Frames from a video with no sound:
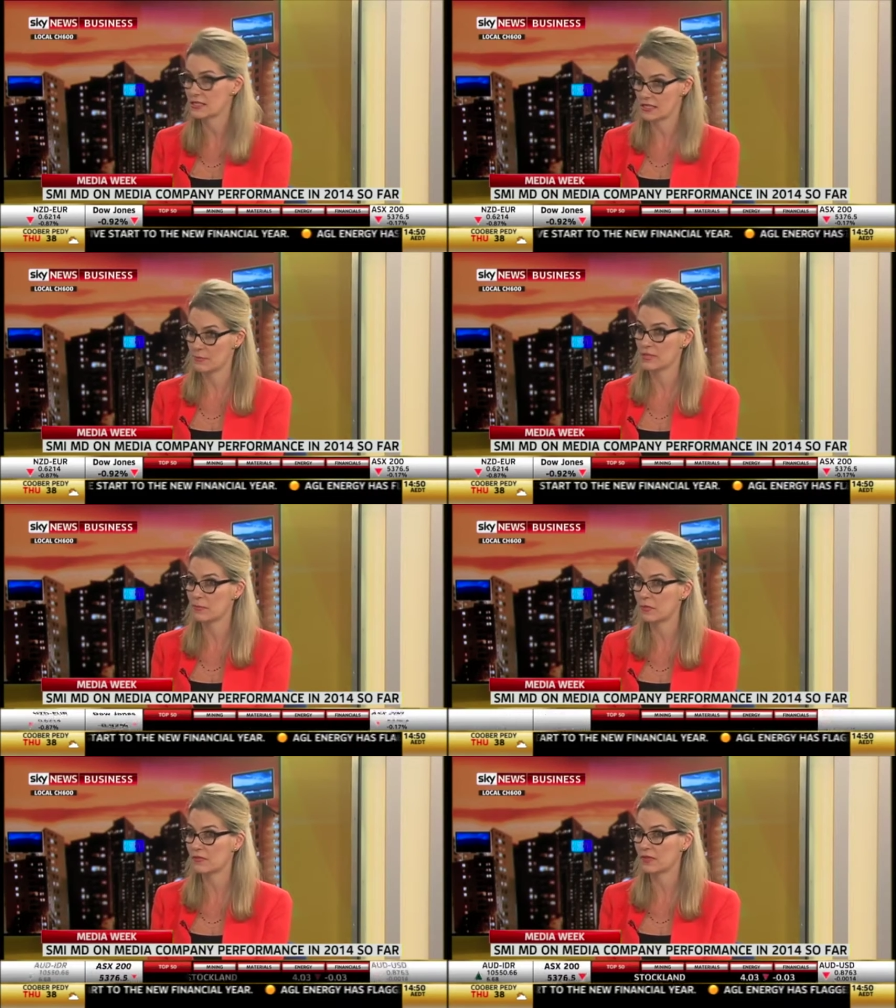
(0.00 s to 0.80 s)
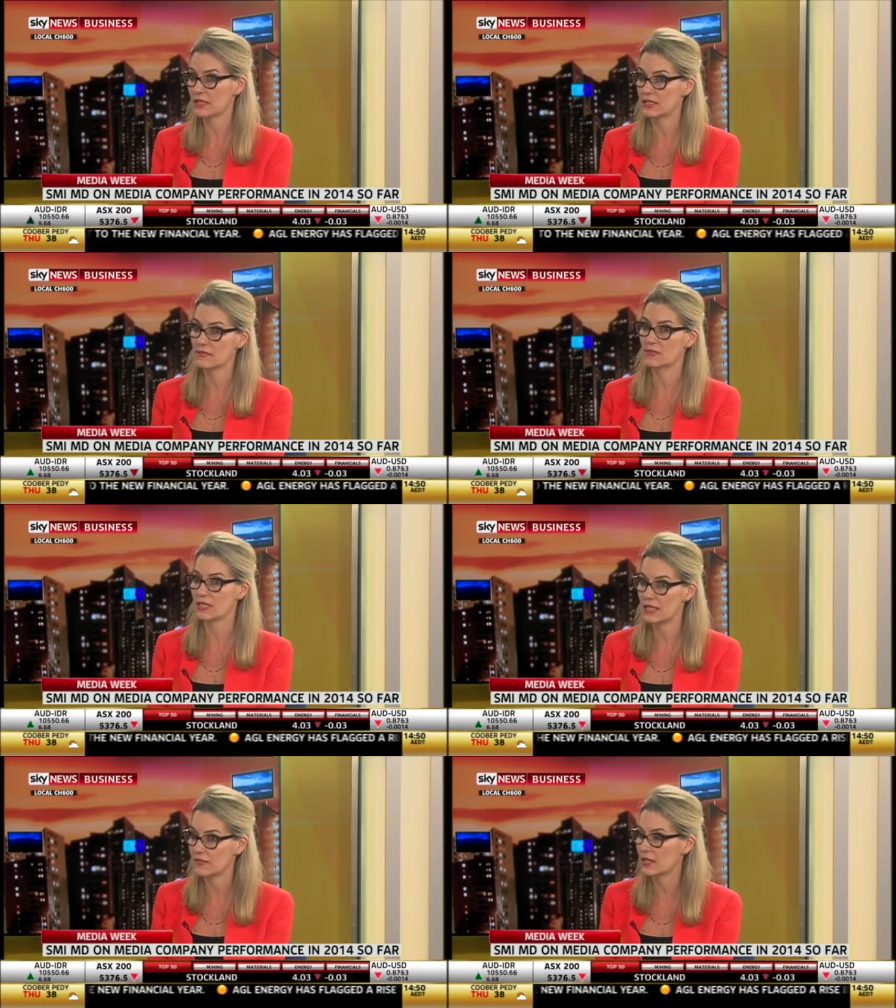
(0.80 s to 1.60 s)
September figures for
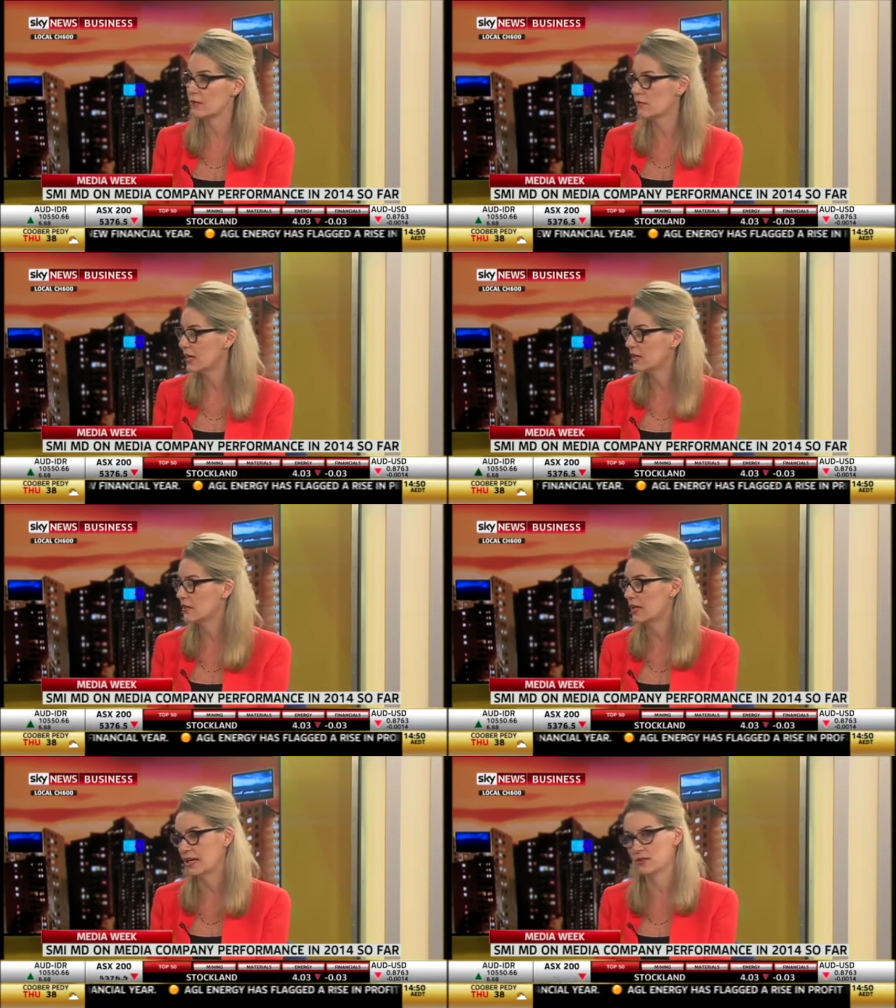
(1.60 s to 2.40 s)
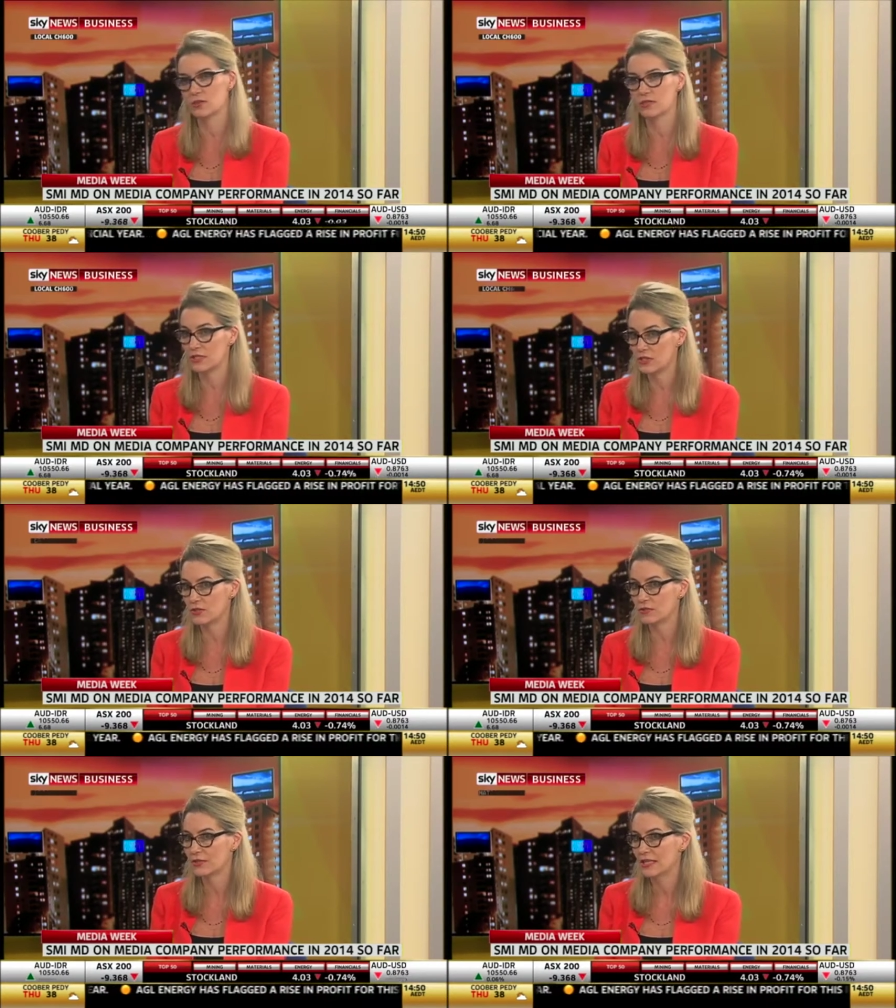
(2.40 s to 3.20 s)
TV, radio, outdoor and digital.